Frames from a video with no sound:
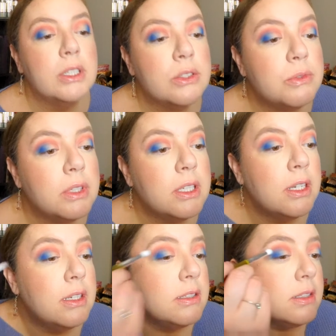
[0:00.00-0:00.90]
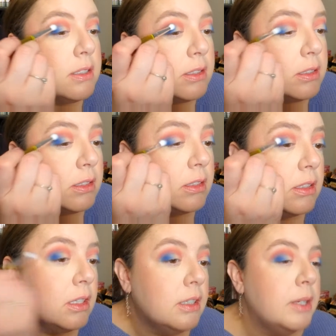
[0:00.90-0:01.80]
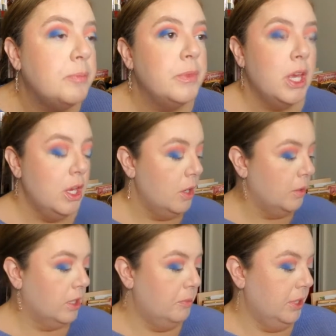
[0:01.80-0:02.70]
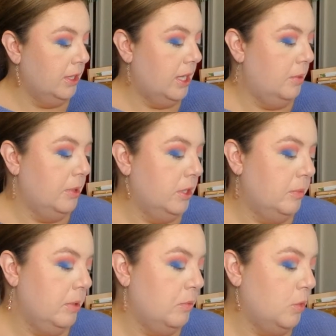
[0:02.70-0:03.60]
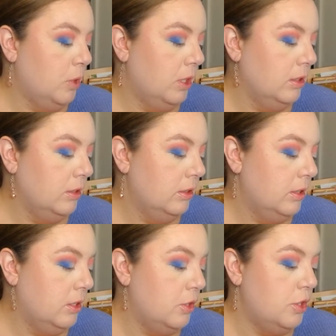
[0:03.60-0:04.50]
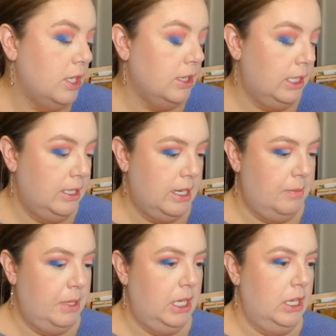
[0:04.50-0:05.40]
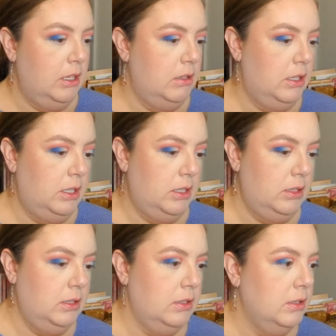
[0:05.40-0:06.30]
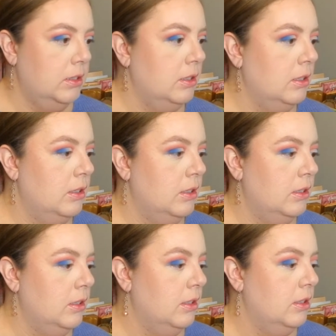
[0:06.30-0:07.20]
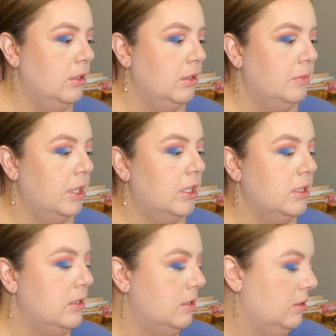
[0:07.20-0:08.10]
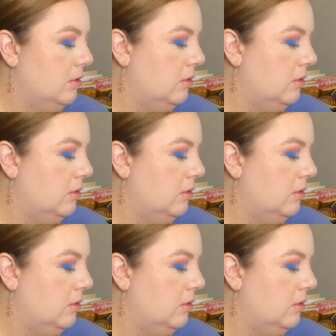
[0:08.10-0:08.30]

That looks really nice. Alright, we're going to build that up a little bit more. Gently tapping in here. My goodness.